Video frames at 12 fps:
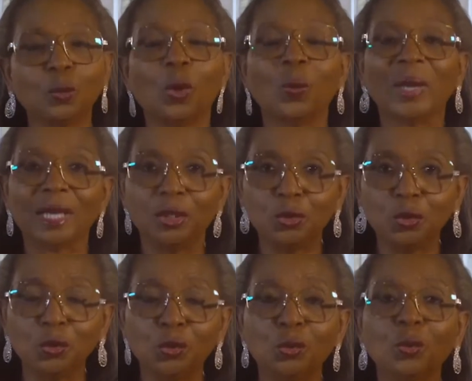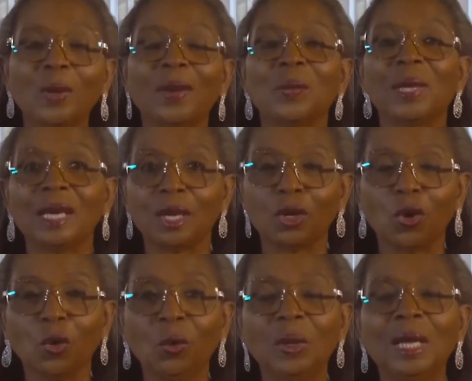what we can do, where we can
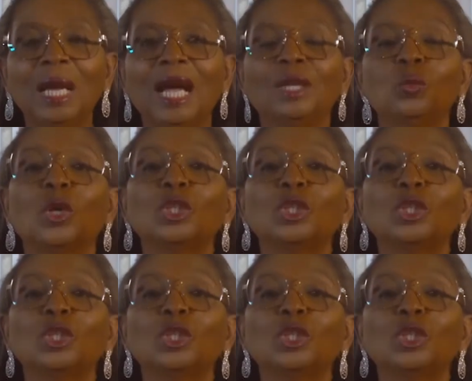go, and